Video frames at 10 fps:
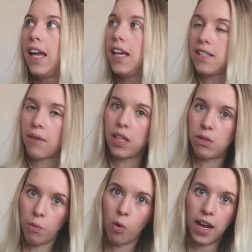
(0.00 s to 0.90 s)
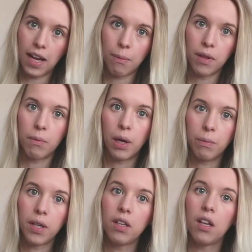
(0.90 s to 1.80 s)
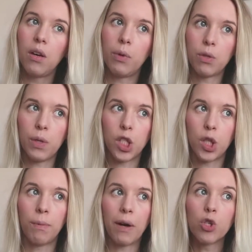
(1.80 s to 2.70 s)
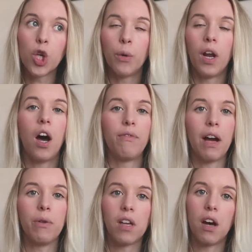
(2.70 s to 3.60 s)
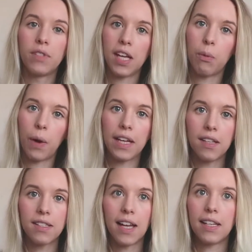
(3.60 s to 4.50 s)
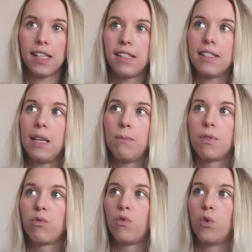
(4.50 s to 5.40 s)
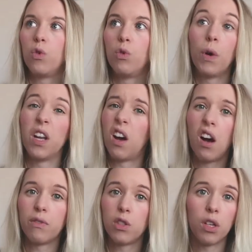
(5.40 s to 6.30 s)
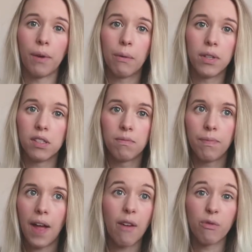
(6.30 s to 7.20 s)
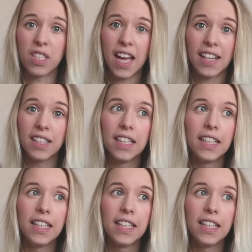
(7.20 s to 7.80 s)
he's having his morning nap at the moment, which we do about 2.5 hours after he wakes, and he sleeps for 1.5 to 2 hours every day.